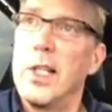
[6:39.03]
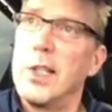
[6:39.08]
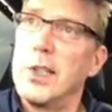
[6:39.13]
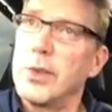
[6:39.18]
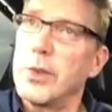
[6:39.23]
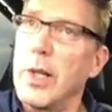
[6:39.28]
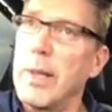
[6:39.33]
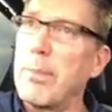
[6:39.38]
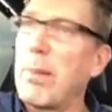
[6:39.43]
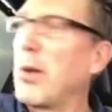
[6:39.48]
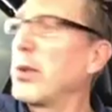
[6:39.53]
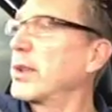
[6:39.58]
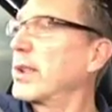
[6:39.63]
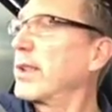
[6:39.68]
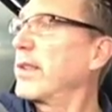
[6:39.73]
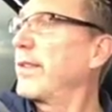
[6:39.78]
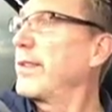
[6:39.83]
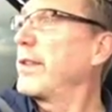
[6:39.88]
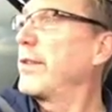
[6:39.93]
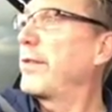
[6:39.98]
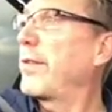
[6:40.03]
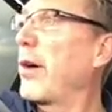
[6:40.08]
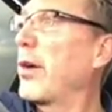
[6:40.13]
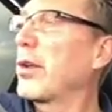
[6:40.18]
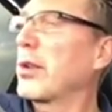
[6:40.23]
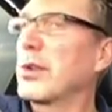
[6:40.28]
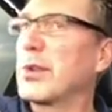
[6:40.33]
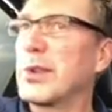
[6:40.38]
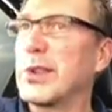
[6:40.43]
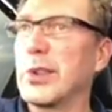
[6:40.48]
So I posted a few
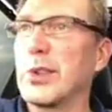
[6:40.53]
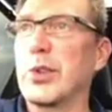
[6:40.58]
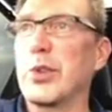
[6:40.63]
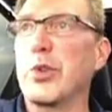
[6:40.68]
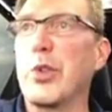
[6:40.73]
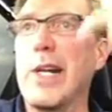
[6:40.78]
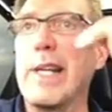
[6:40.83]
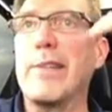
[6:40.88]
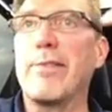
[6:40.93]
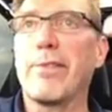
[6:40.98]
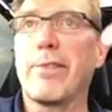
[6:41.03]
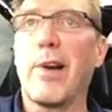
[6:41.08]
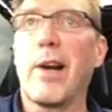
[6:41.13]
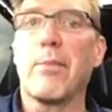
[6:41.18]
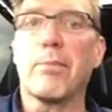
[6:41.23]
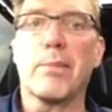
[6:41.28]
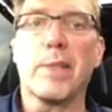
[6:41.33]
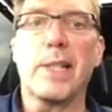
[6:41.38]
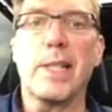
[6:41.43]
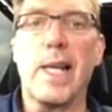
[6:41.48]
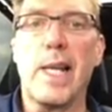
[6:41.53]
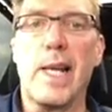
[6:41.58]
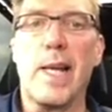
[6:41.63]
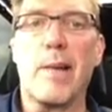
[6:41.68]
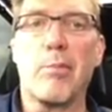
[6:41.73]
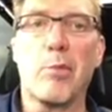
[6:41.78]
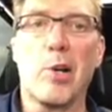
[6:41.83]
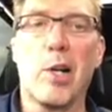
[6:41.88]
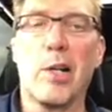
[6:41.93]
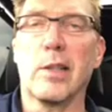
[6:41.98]
photos straight from
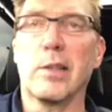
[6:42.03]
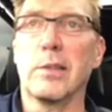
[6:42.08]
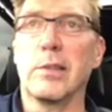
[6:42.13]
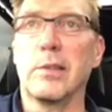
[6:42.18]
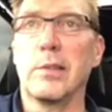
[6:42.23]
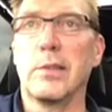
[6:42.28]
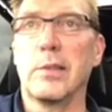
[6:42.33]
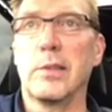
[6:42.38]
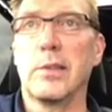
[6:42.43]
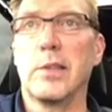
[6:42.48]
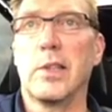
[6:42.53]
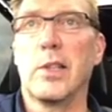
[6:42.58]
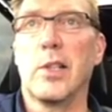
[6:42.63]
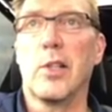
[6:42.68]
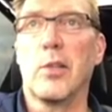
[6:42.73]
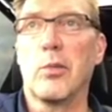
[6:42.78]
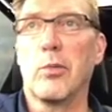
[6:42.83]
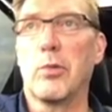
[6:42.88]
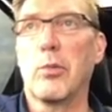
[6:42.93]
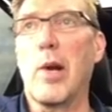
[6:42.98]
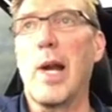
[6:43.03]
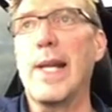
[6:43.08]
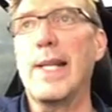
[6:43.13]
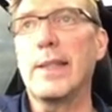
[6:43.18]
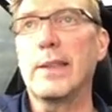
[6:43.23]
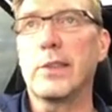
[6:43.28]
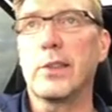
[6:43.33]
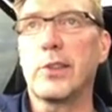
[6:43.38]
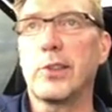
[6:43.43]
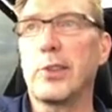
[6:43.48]
camera
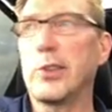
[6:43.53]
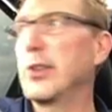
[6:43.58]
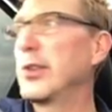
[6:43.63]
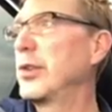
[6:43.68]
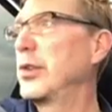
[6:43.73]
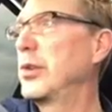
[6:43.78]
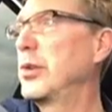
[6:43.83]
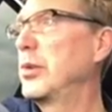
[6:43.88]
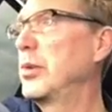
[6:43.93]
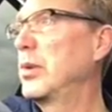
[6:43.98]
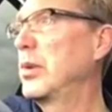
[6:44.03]
right to